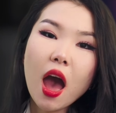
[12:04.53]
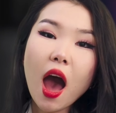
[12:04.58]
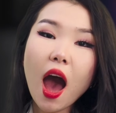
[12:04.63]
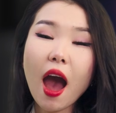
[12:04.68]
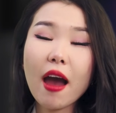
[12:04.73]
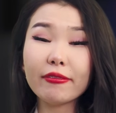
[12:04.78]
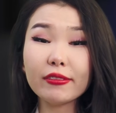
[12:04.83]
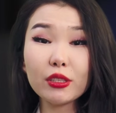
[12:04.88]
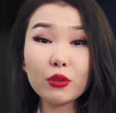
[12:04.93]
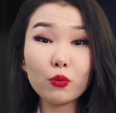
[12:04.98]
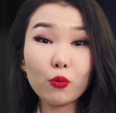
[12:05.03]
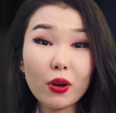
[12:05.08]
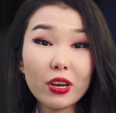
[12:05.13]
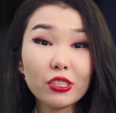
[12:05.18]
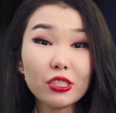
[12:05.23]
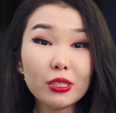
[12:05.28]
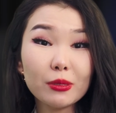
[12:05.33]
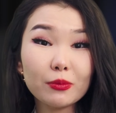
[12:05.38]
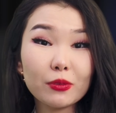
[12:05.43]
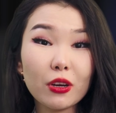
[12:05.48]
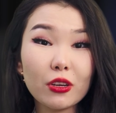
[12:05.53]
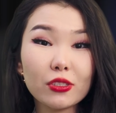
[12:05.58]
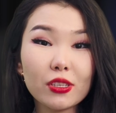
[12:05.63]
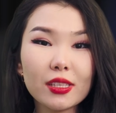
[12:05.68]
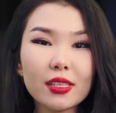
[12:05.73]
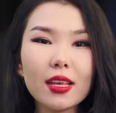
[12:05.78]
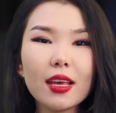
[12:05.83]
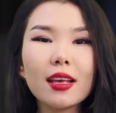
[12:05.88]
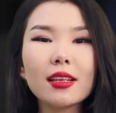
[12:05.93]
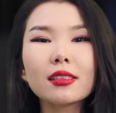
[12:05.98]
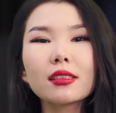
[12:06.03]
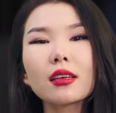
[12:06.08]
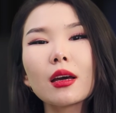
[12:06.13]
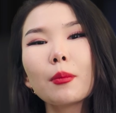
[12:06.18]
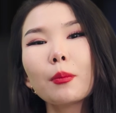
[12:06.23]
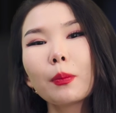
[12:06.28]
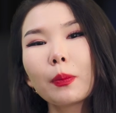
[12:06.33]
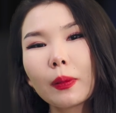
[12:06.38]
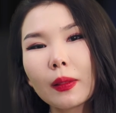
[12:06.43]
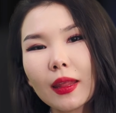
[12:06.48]
After washing process is
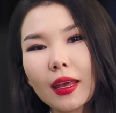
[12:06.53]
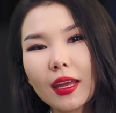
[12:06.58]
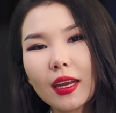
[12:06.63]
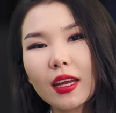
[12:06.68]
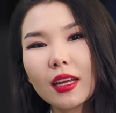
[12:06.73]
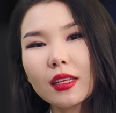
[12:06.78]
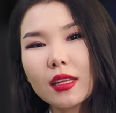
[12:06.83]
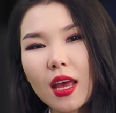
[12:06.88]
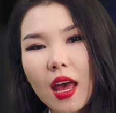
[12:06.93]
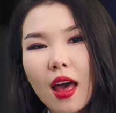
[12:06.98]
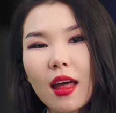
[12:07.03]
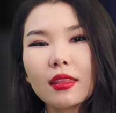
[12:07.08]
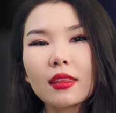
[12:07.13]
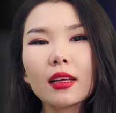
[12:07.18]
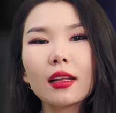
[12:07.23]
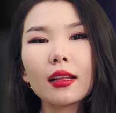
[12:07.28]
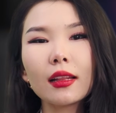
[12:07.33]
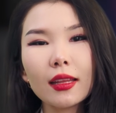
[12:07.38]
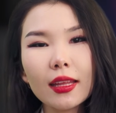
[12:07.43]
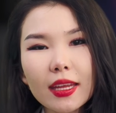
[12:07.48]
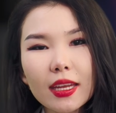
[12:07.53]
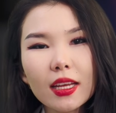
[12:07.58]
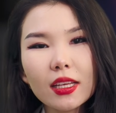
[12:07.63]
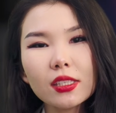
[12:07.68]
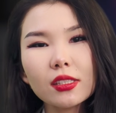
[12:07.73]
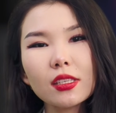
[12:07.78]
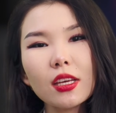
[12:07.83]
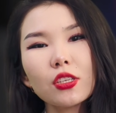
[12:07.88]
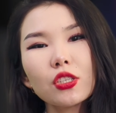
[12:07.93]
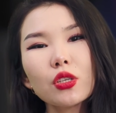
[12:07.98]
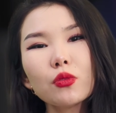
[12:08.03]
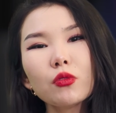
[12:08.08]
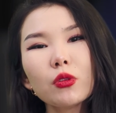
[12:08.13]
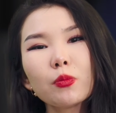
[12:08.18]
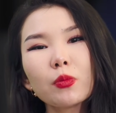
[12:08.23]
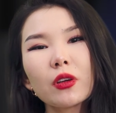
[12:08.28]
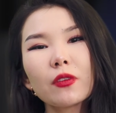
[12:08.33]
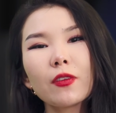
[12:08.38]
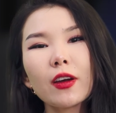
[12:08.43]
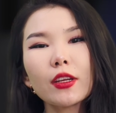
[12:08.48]
completed, the cleaning station will
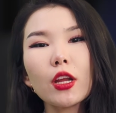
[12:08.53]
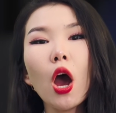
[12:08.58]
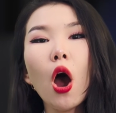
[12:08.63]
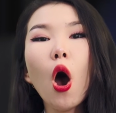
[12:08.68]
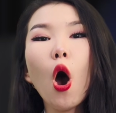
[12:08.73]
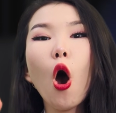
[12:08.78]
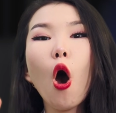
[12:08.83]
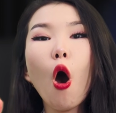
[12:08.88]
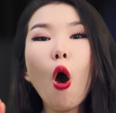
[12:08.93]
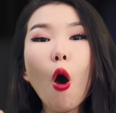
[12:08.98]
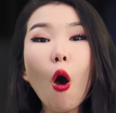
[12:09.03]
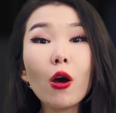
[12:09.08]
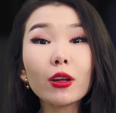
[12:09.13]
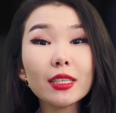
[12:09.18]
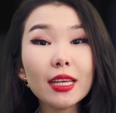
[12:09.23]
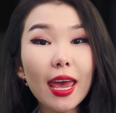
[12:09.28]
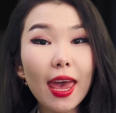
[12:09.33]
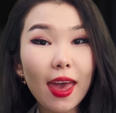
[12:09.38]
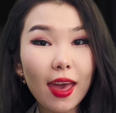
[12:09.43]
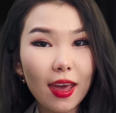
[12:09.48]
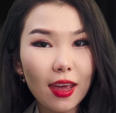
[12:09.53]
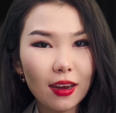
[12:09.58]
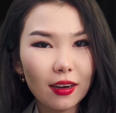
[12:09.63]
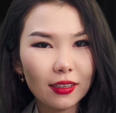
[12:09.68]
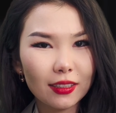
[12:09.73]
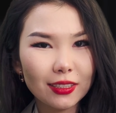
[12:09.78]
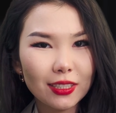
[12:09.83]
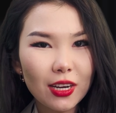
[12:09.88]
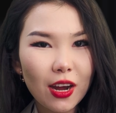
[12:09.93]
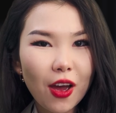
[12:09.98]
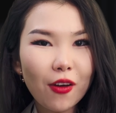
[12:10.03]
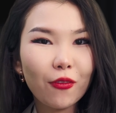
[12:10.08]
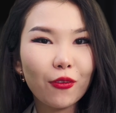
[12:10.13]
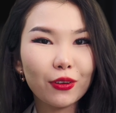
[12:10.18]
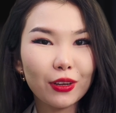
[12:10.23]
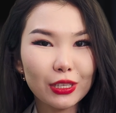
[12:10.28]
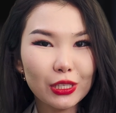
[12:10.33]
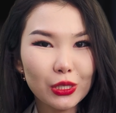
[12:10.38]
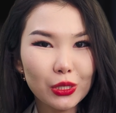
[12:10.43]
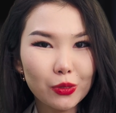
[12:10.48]
provide hot air for
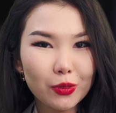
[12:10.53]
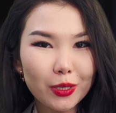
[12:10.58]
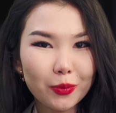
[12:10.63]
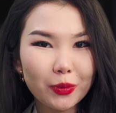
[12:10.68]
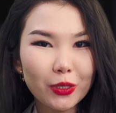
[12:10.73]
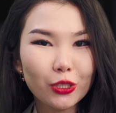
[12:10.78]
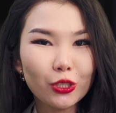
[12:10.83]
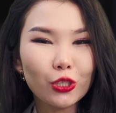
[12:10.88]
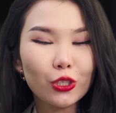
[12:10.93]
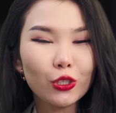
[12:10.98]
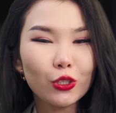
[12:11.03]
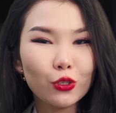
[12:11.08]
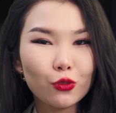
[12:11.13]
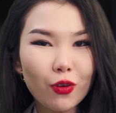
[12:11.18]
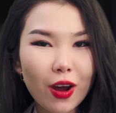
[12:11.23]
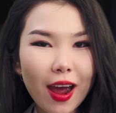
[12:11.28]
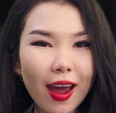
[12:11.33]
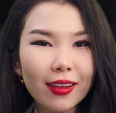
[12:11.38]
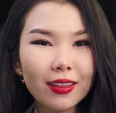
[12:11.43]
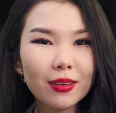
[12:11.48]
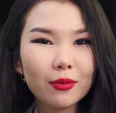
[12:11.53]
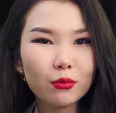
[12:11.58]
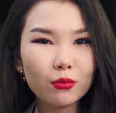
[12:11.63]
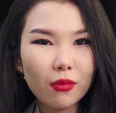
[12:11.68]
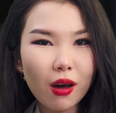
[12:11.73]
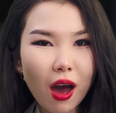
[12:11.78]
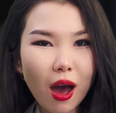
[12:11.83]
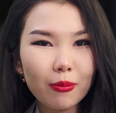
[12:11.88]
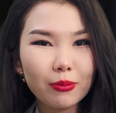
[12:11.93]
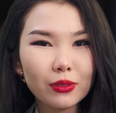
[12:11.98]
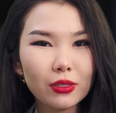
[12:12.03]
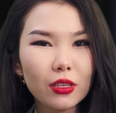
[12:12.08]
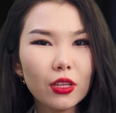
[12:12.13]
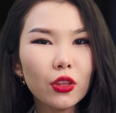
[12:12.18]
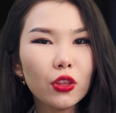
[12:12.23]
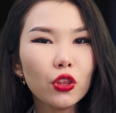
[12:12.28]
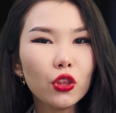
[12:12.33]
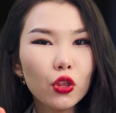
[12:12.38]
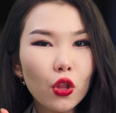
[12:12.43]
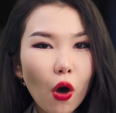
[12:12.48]
the sweeper to dry the mops.
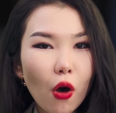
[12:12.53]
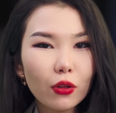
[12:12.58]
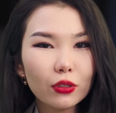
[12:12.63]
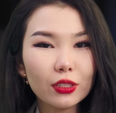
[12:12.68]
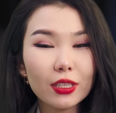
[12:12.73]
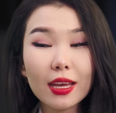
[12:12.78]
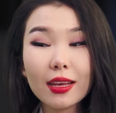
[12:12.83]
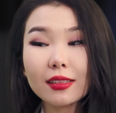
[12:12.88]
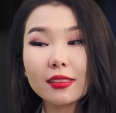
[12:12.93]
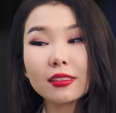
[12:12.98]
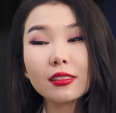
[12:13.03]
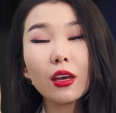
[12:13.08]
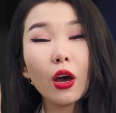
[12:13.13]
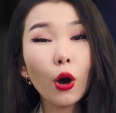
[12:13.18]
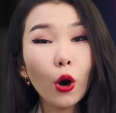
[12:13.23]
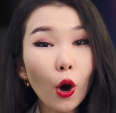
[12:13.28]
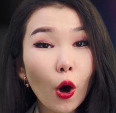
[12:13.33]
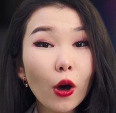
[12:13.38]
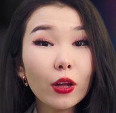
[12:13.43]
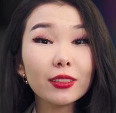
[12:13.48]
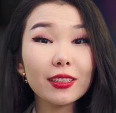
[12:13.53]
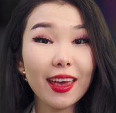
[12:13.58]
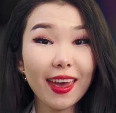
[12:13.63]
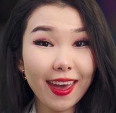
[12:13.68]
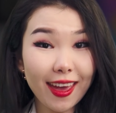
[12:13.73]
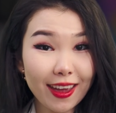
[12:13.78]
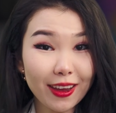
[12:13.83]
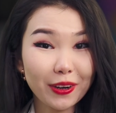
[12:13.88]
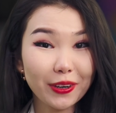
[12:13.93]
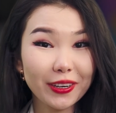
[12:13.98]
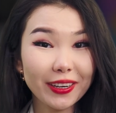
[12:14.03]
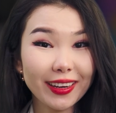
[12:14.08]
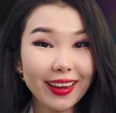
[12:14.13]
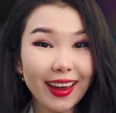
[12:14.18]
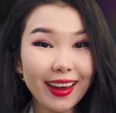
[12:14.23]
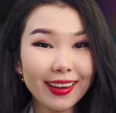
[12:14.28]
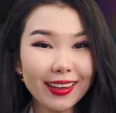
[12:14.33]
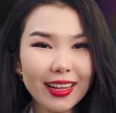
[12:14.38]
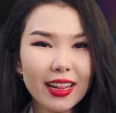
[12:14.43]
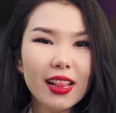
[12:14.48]
Not, it's the hot air,
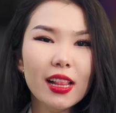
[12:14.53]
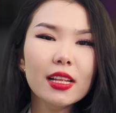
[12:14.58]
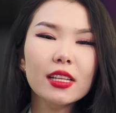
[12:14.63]
okay?